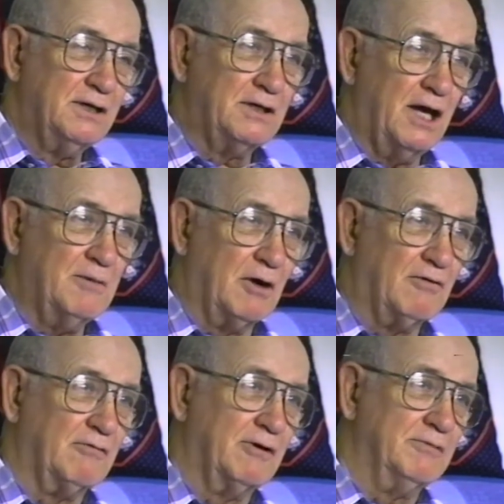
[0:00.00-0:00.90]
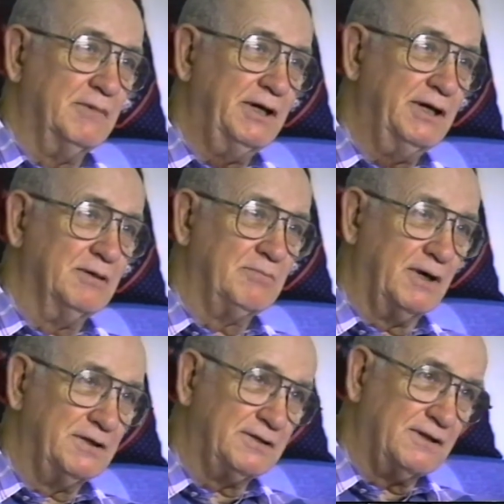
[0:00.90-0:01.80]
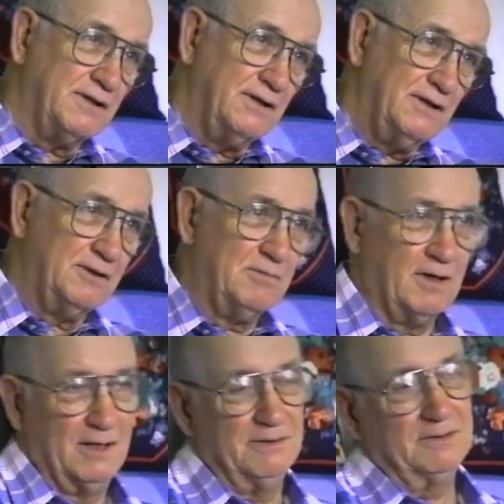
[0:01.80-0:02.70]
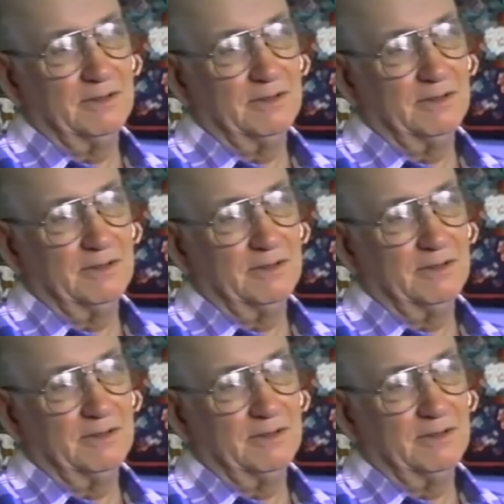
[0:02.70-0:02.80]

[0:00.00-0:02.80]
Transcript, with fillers: came over with me in place of the Lilly brothers.